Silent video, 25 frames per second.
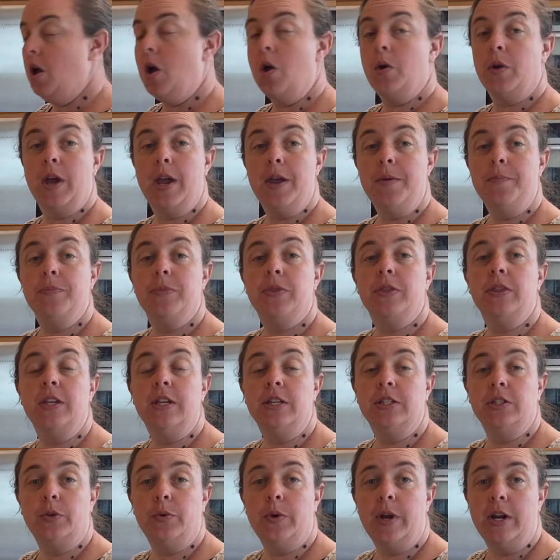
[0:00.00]
Okay,
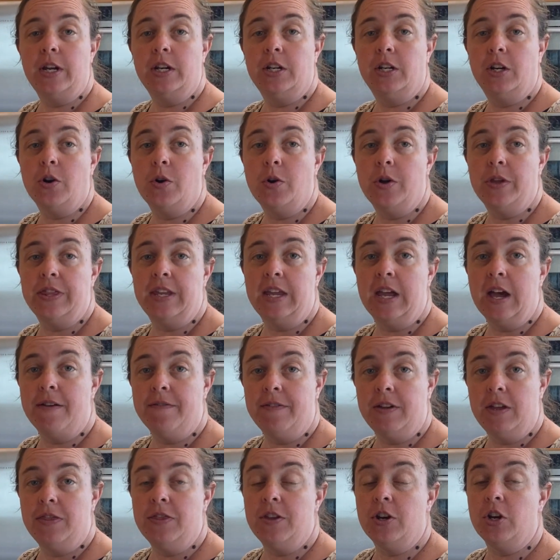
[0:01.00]
these are ready to go in the
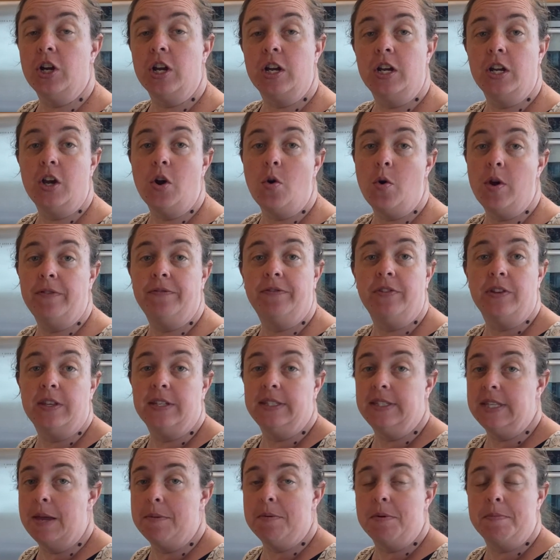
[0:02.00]
oven. They're going to go in for the
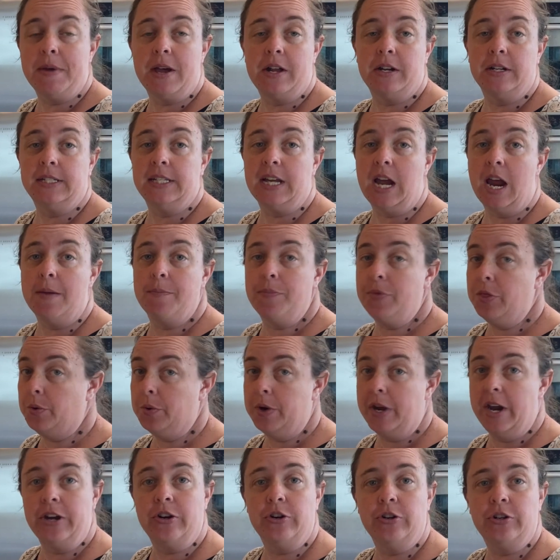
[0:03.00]
same amount of time,
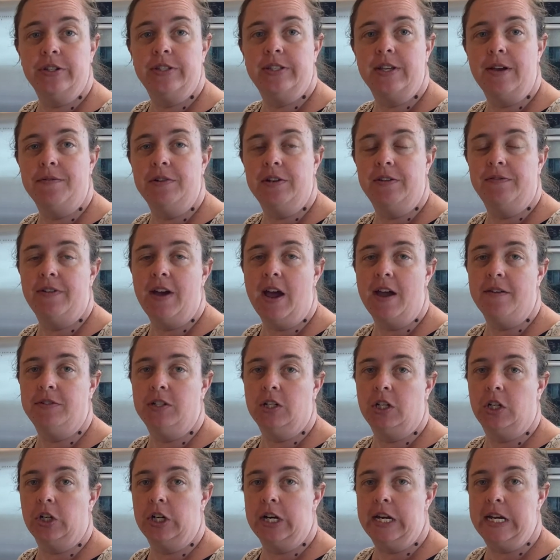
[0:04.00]
375
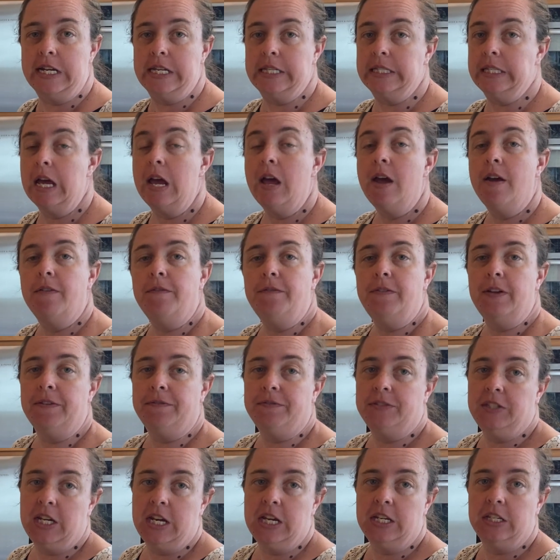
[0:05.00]
degrees,
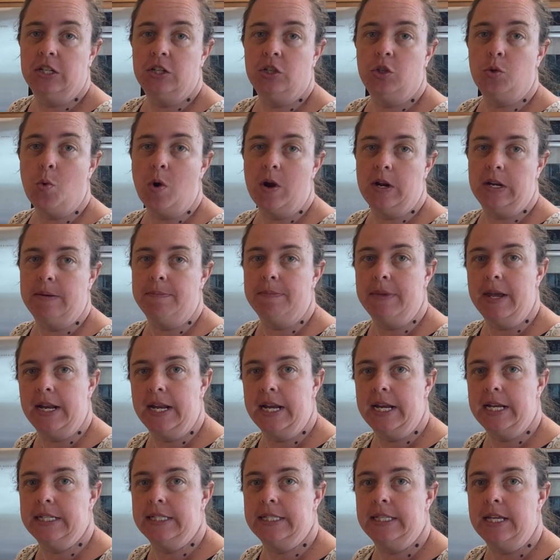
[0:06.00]
15 to 20
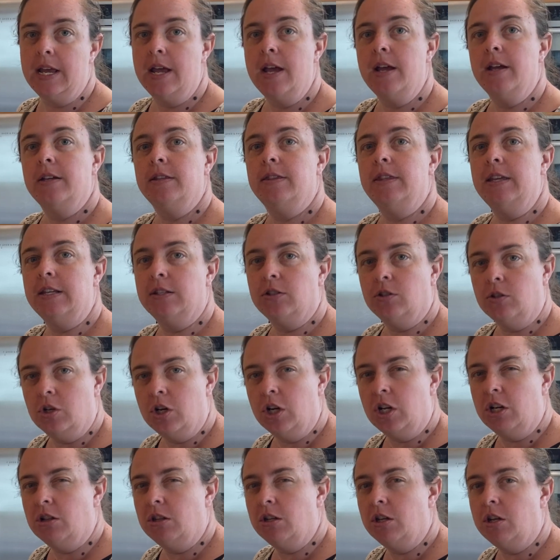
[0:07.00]
minutes. These will
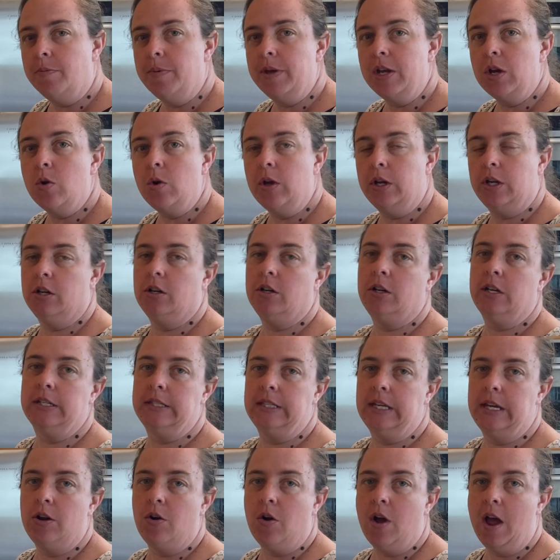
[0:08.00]
cook a little bit quicker because
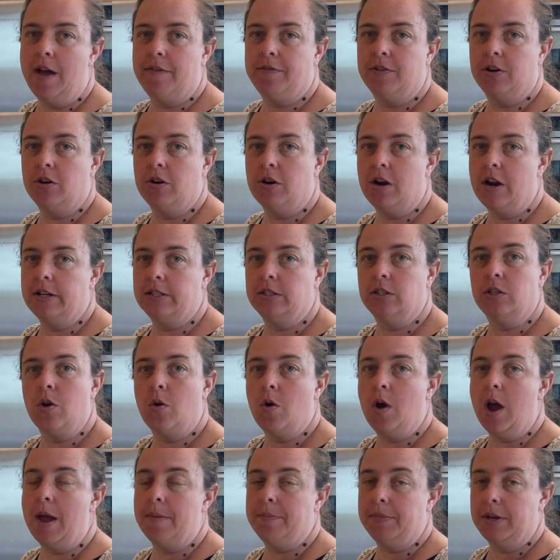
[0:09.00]
they don't have a crust,
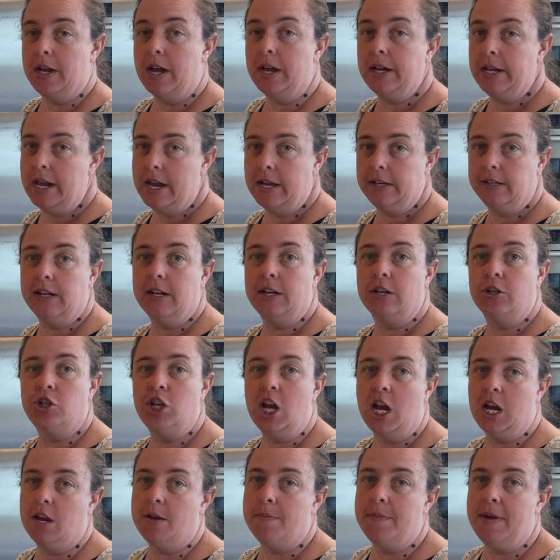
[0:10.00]
so I'm again going to
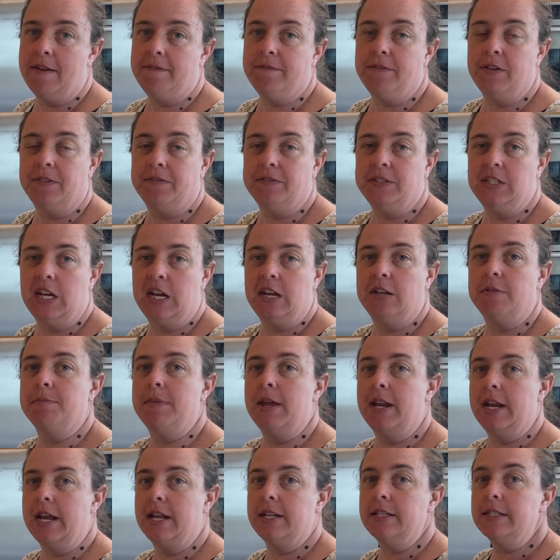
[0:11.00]
check them at 15
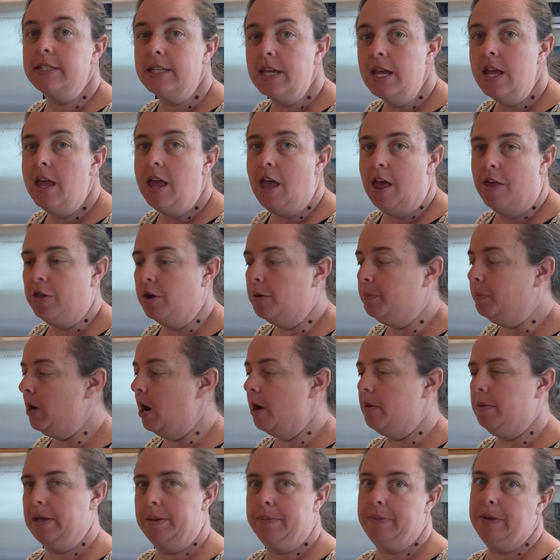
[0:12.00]
minutes, and they'll
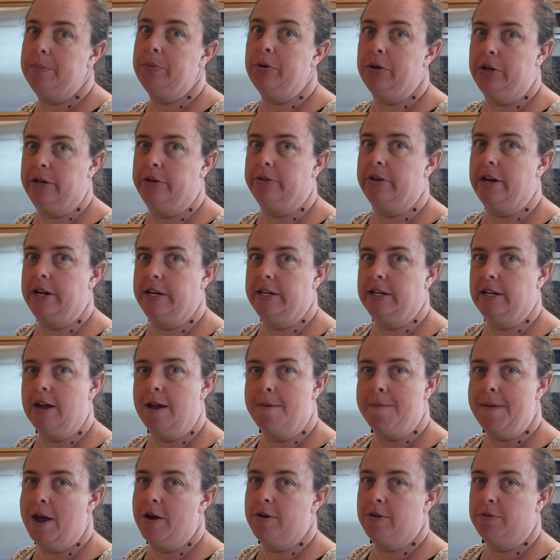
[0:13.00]
probably be pretty ready to
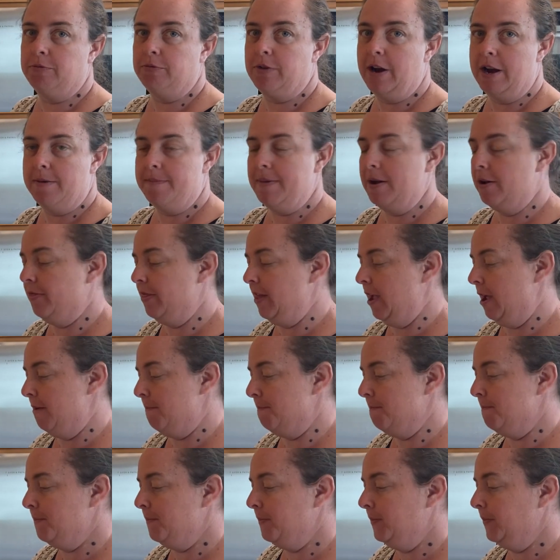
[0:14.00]
come out right about
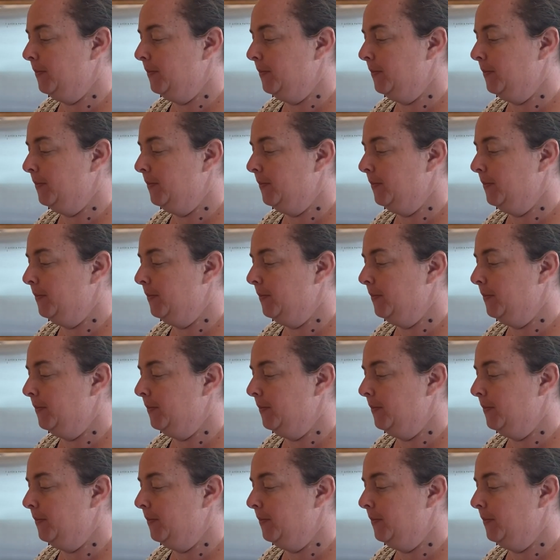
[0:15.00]
then.